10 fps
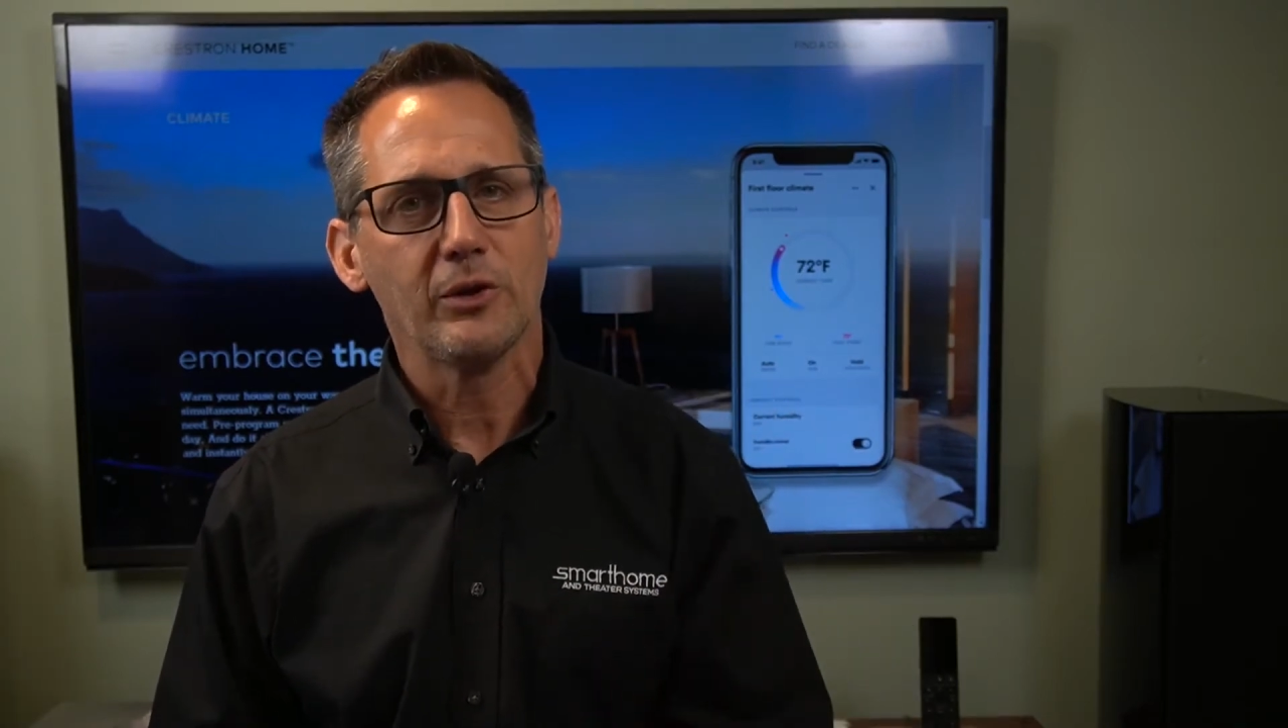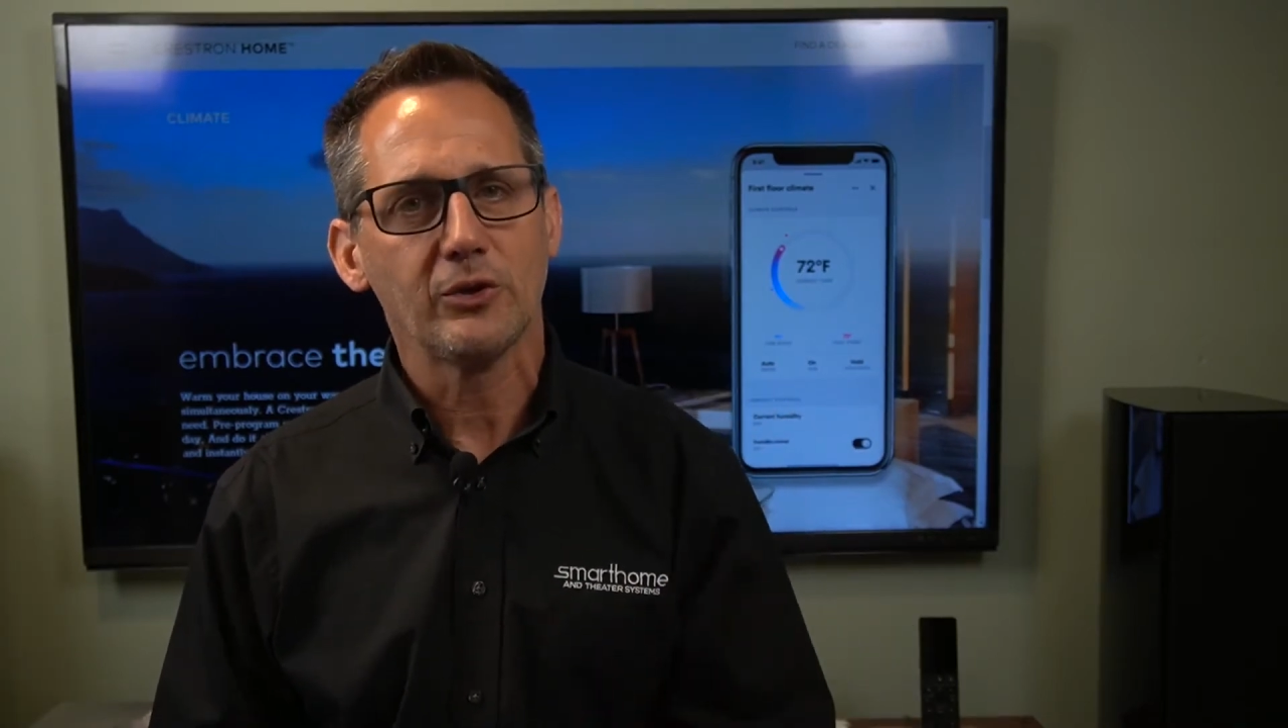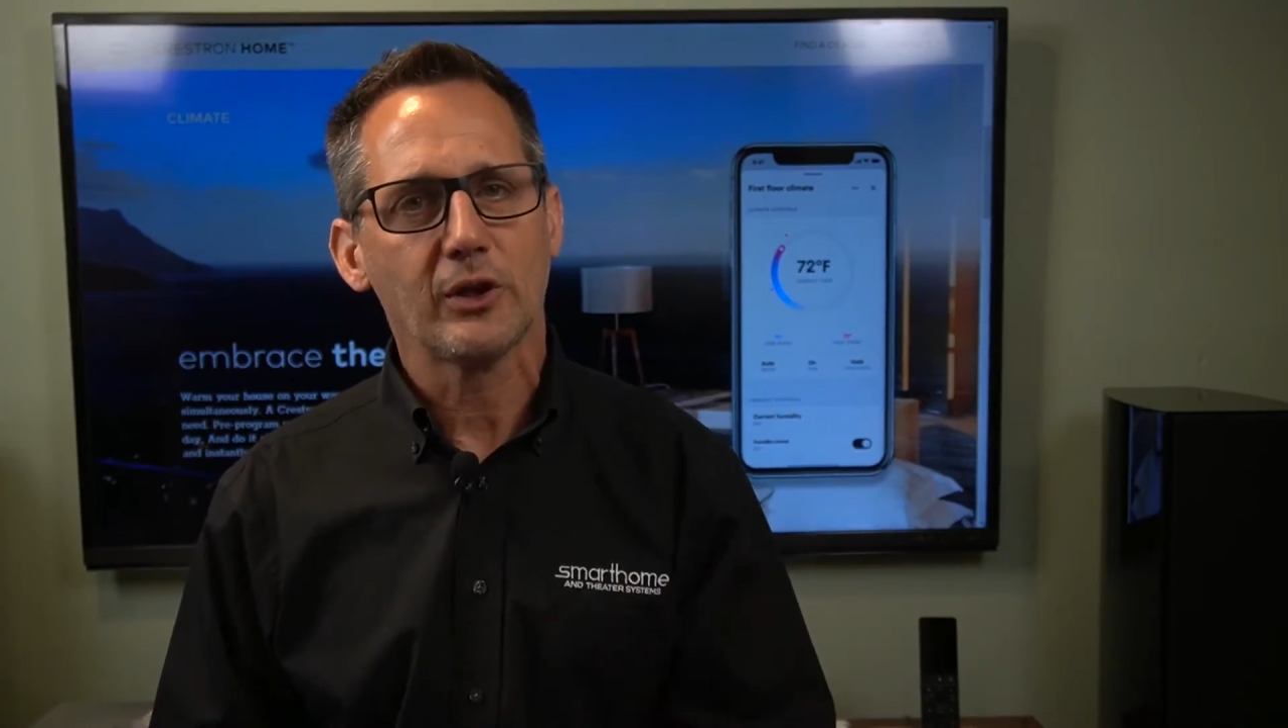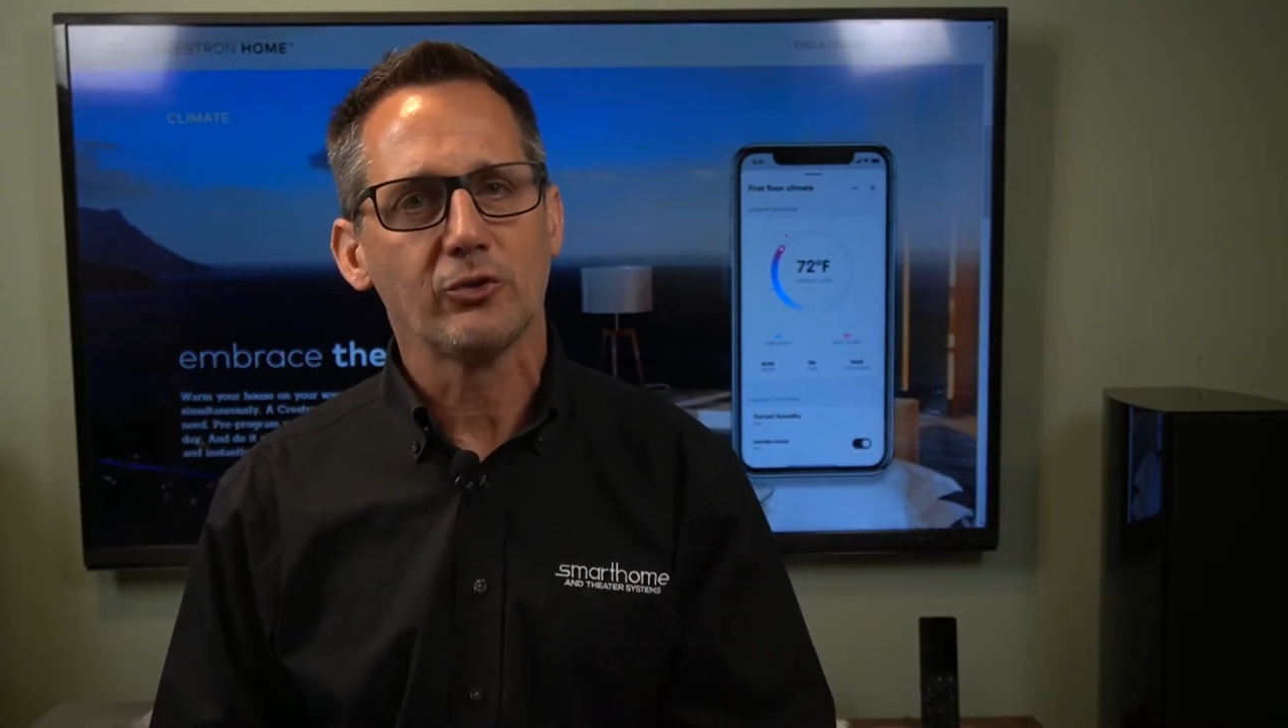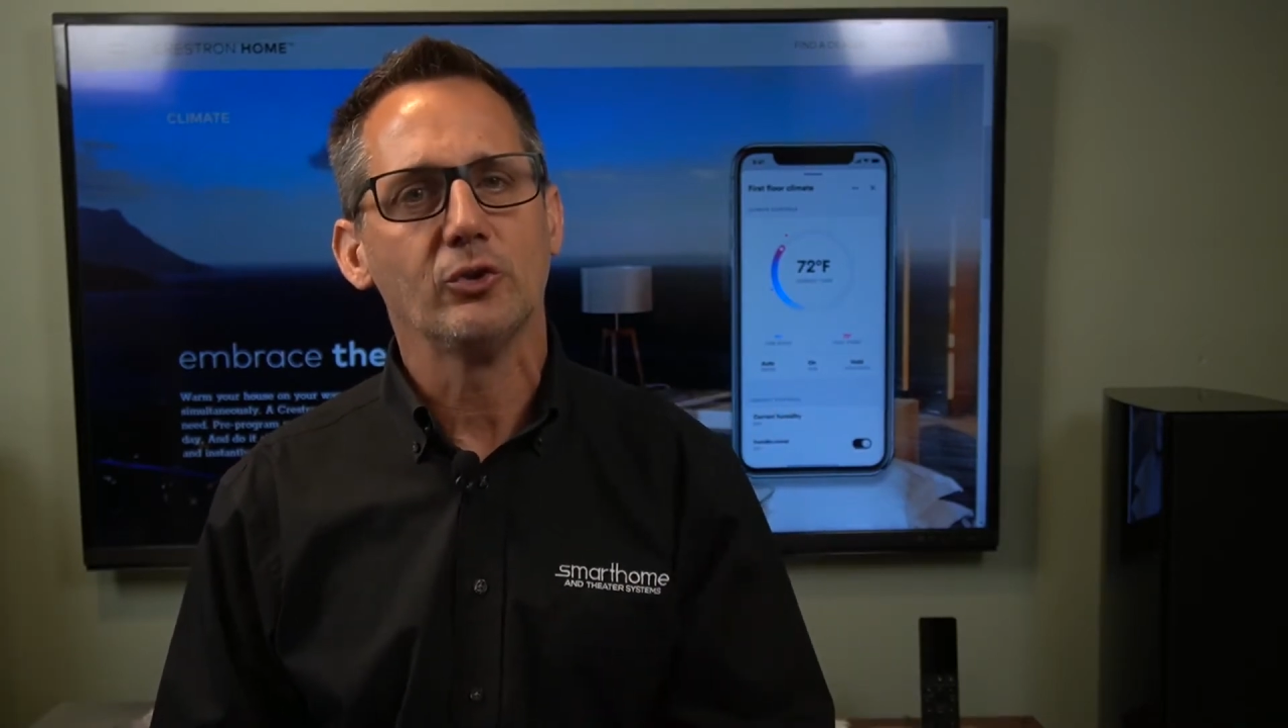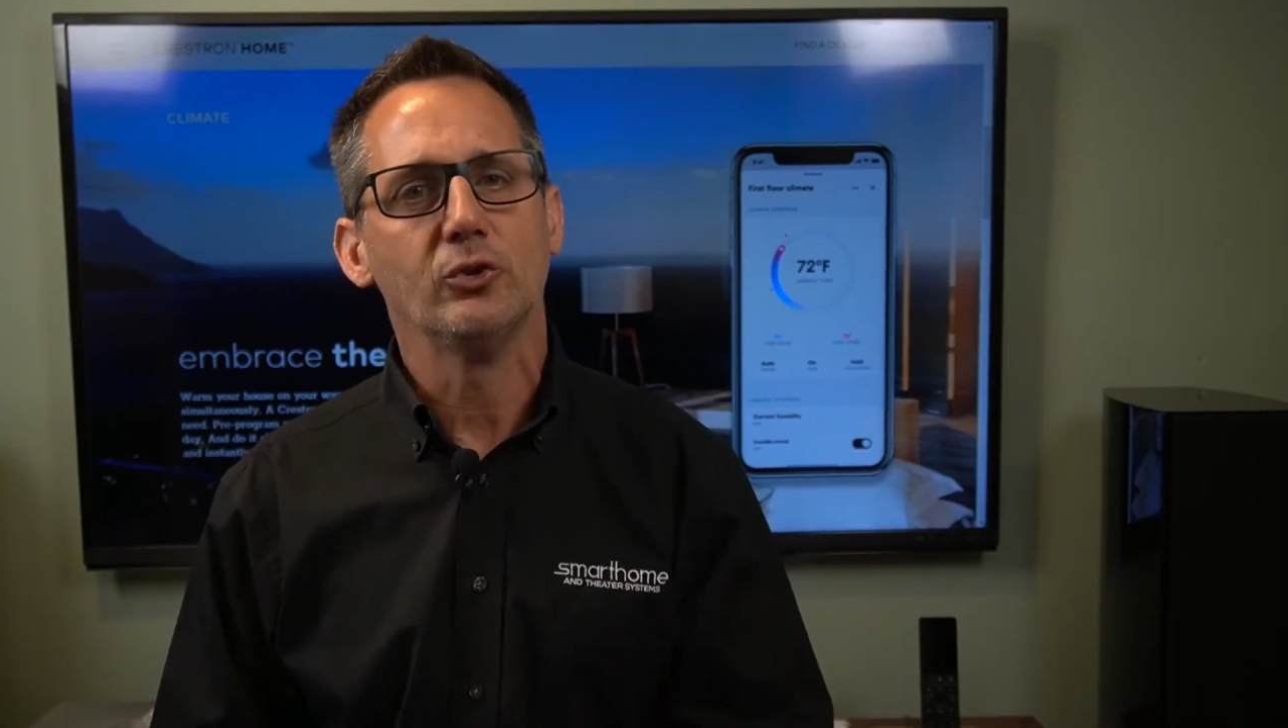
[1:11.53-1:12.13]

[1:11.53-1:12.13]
section.